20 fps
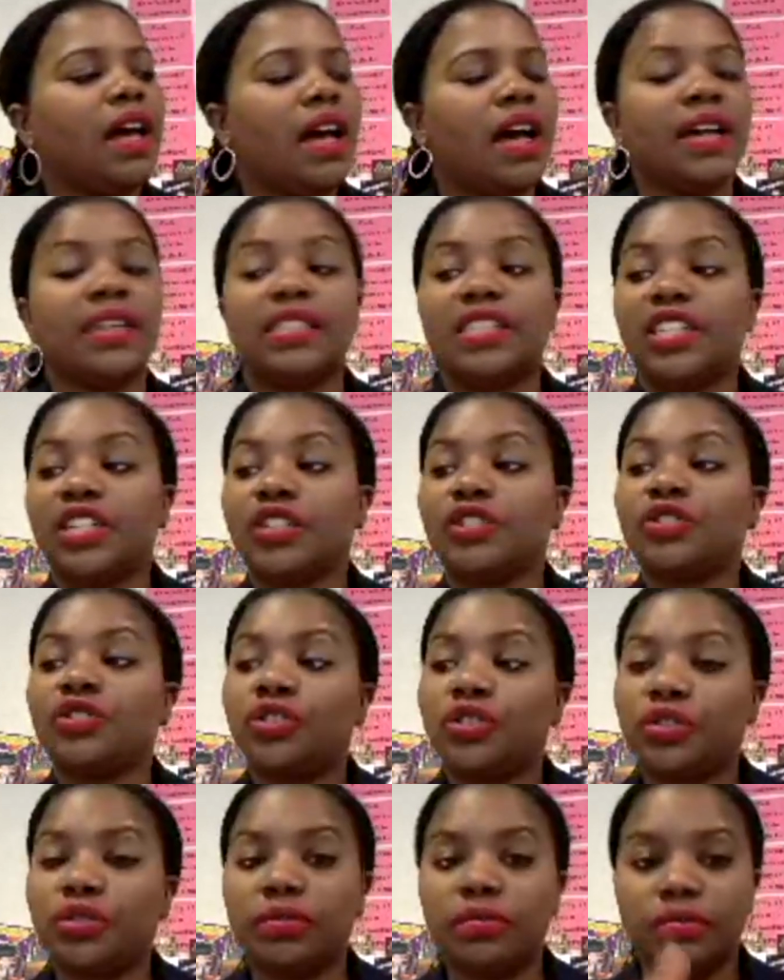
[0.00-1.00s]
Tier
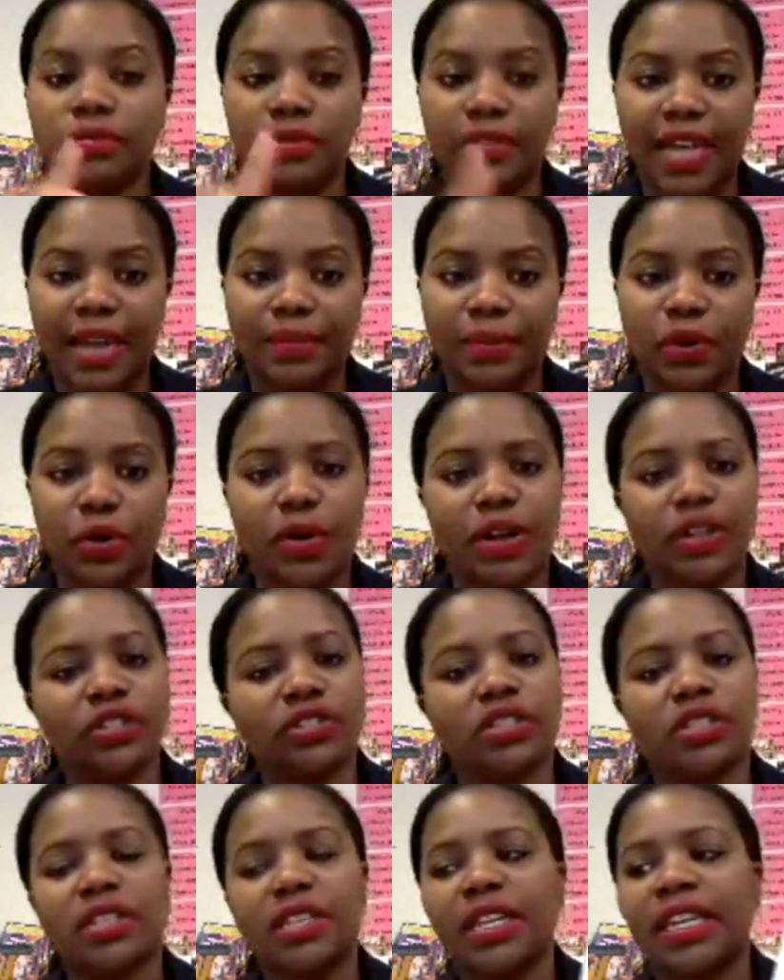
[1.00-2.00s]
2 type of
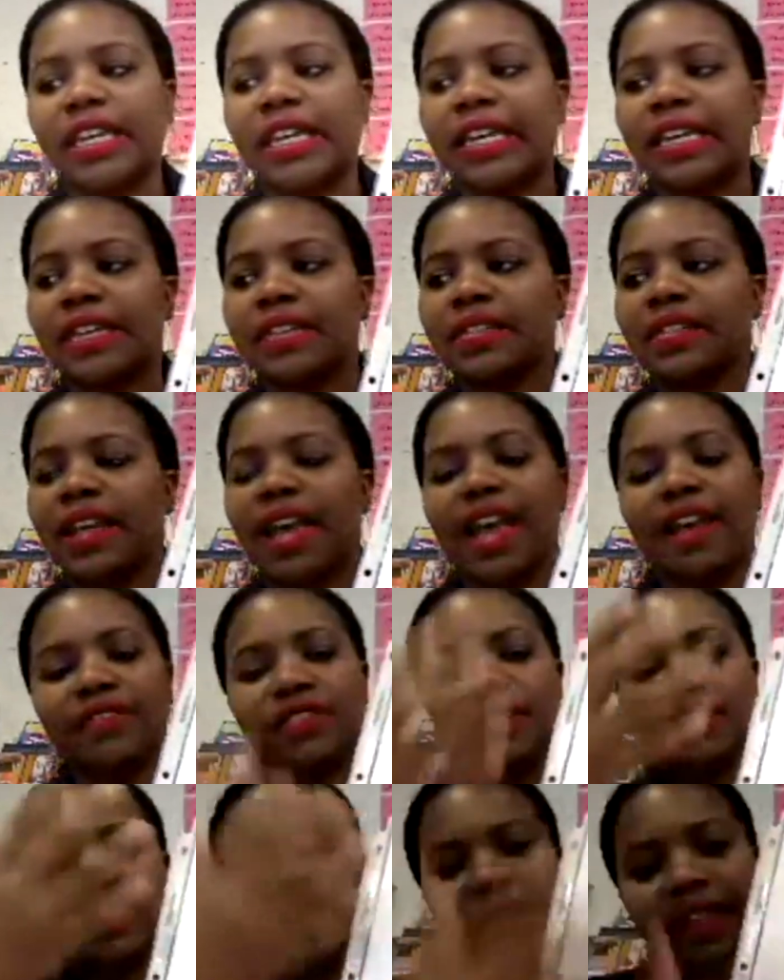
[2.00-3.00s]
question is they have to
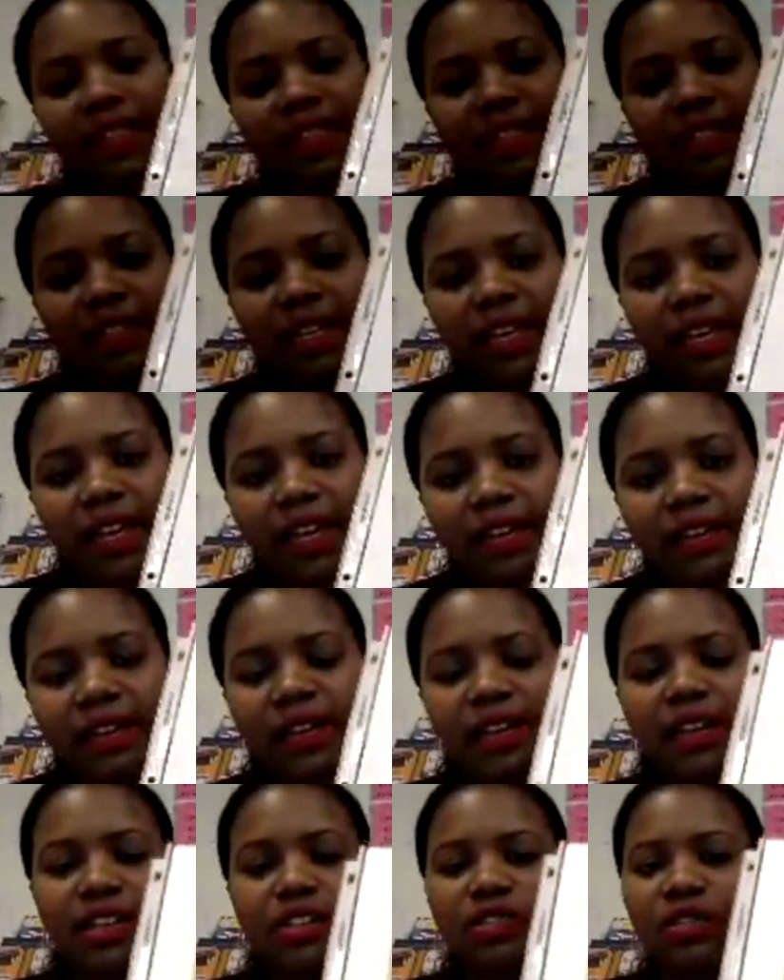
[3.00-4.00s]
look at this again.
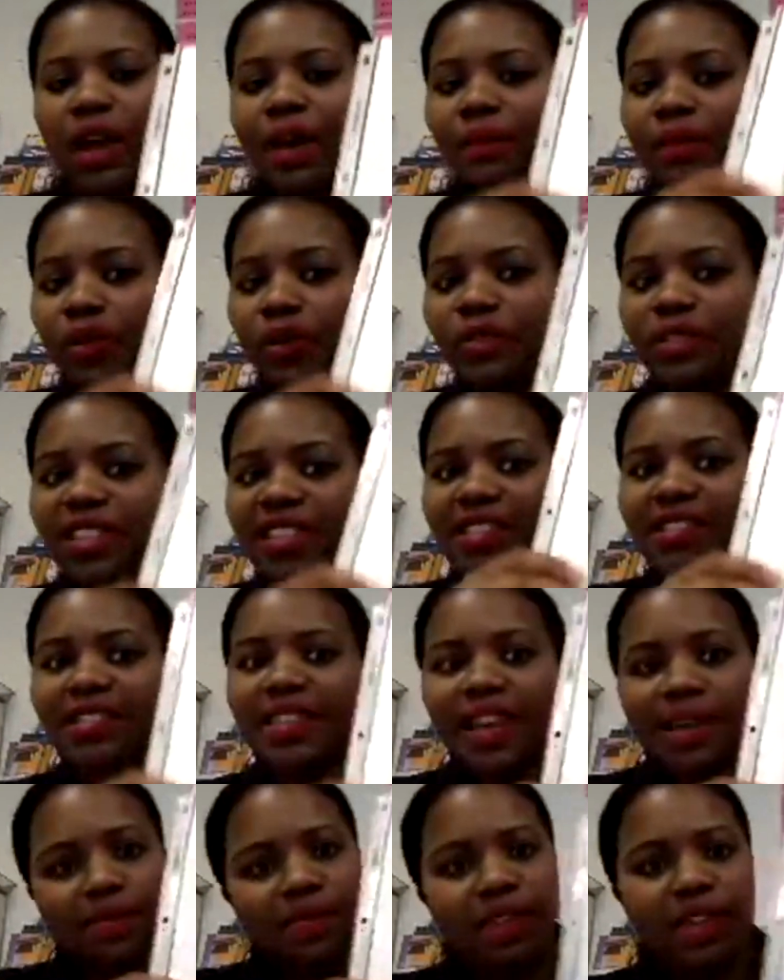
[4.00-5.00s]
So I'm using the
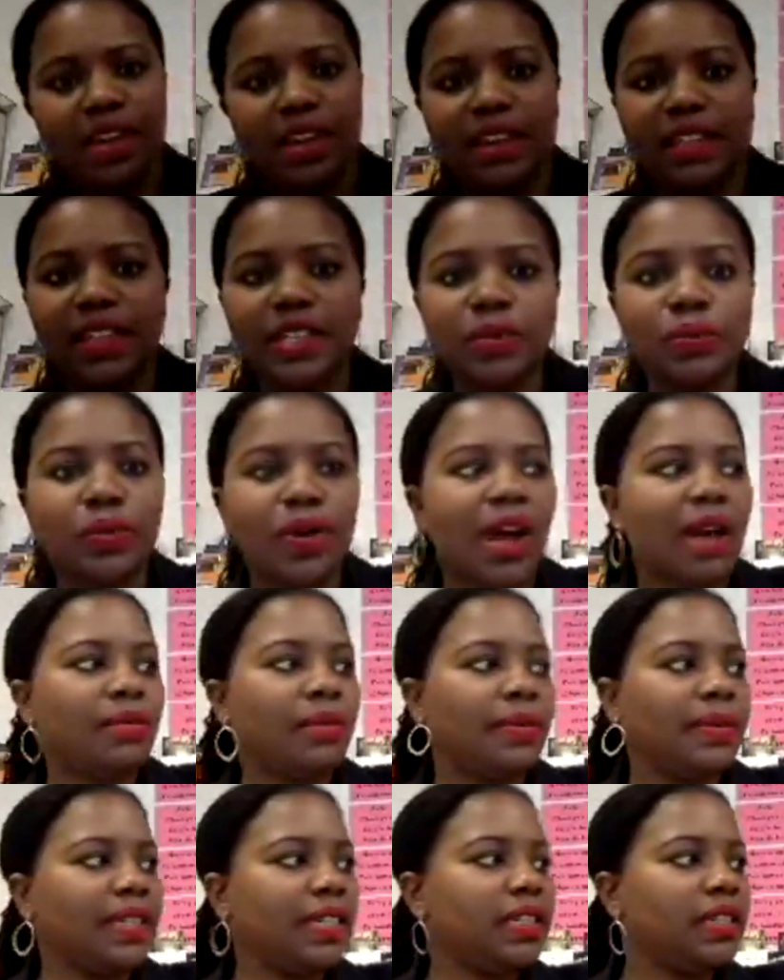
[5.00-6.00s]
same thing, and this probably
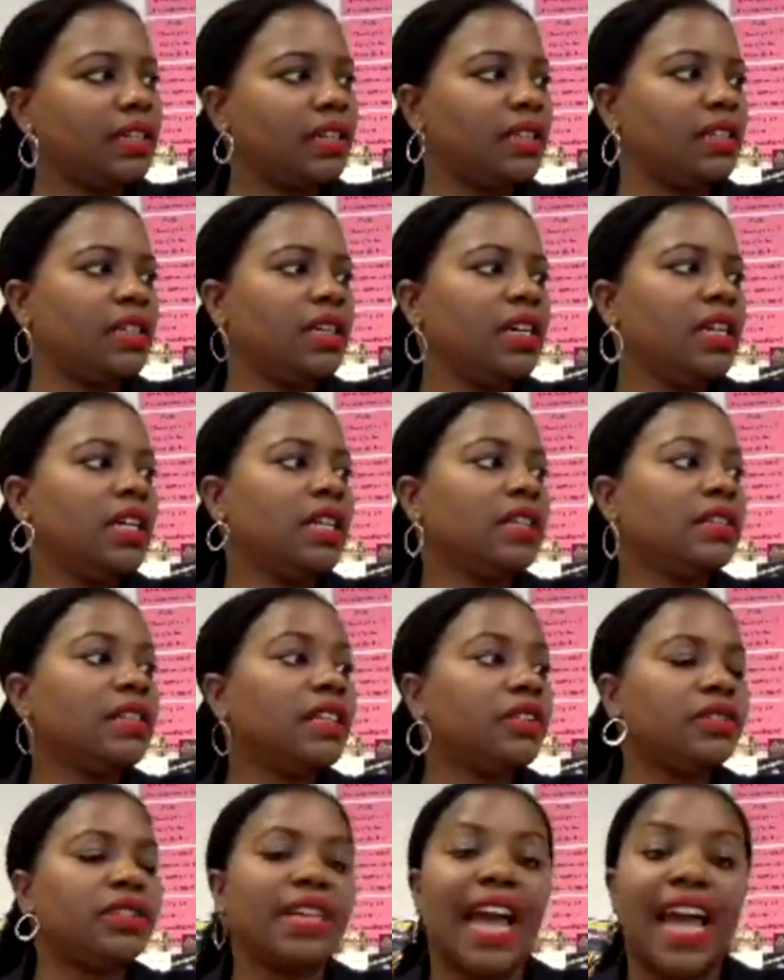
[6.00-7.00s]
could
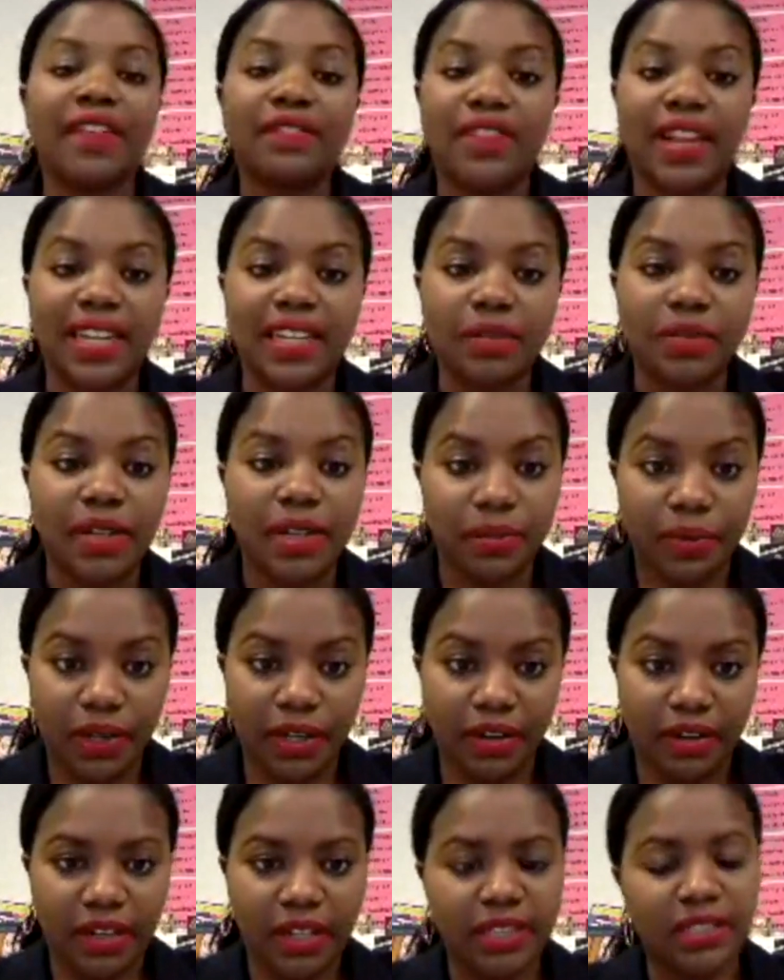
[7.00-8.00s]
literally, I have 90-minute
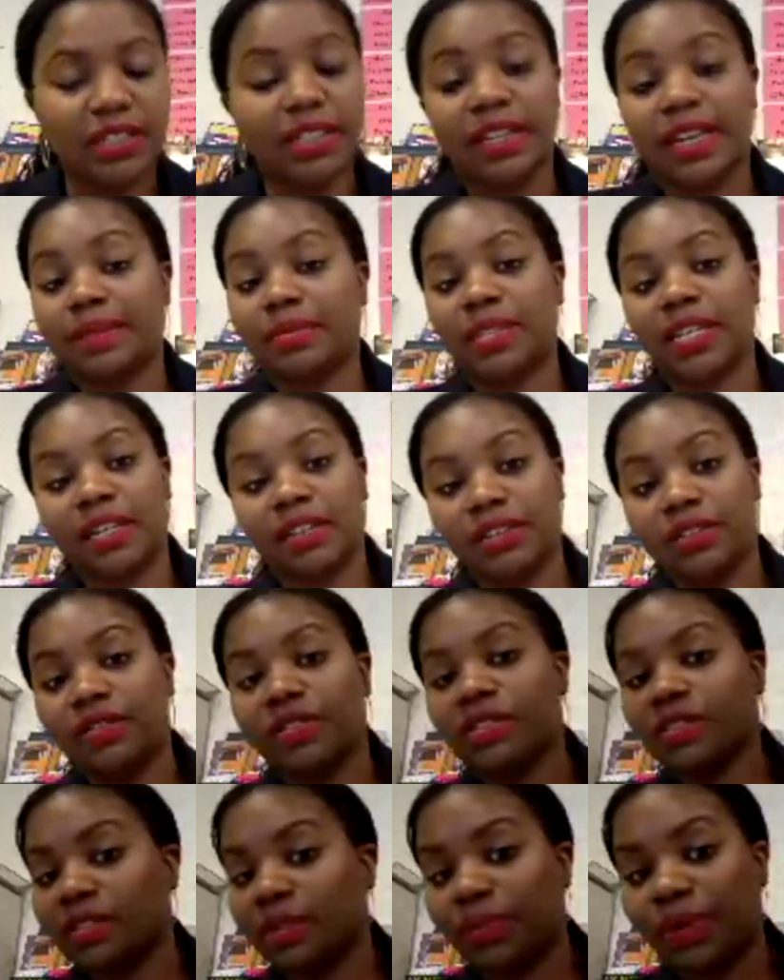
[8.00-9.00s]
periods. I'm telling you, this
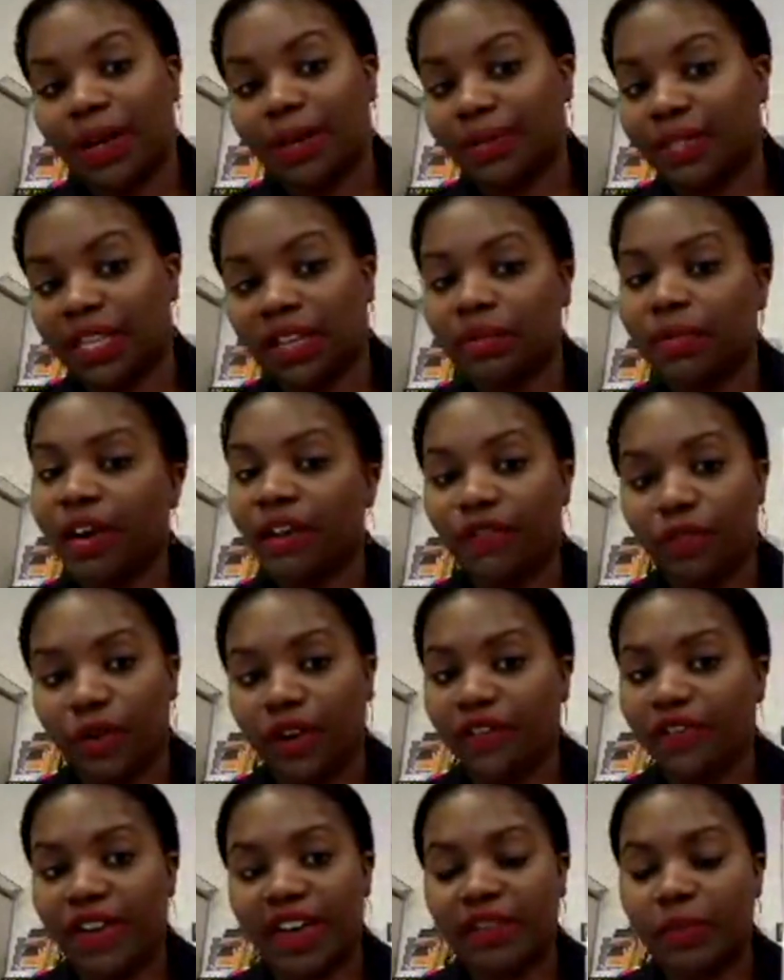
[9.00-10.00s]
could probably take about
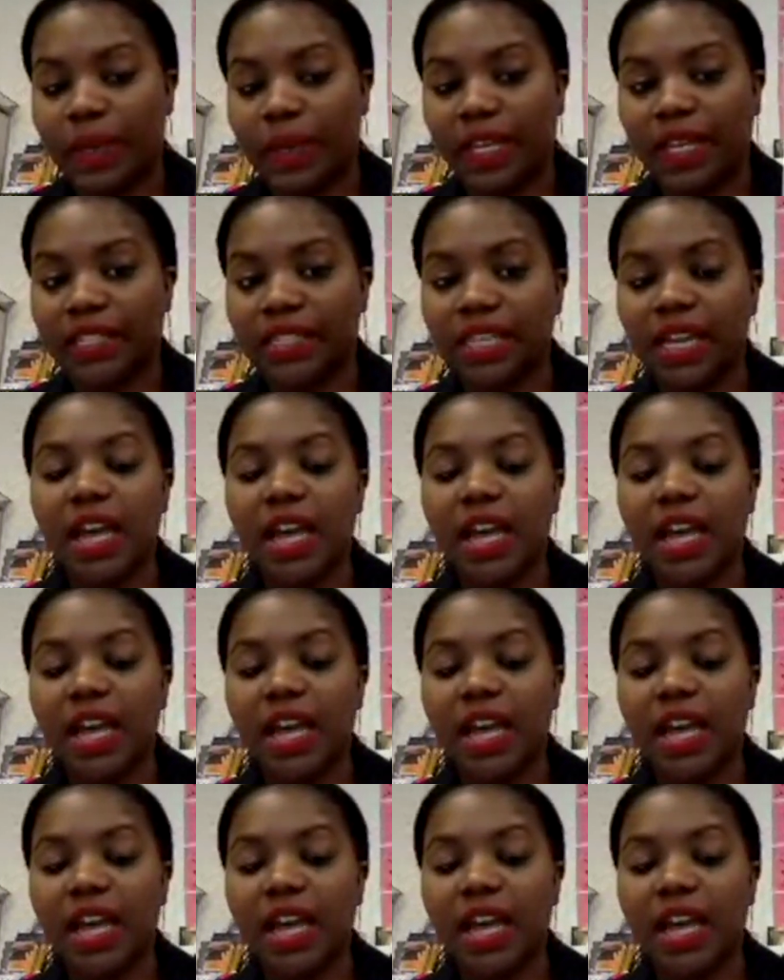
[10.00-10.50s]
45 minutes.